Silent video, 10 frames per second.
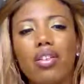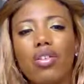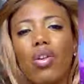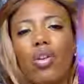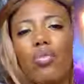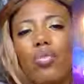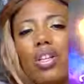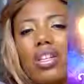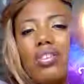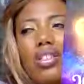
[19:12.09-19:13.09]
So you're
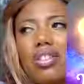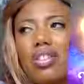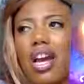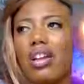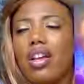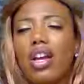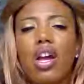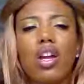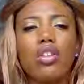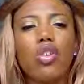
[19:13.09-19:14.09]
really just not
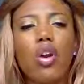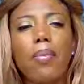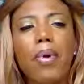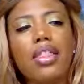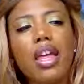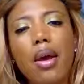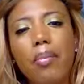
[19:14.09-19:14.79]
sure about them.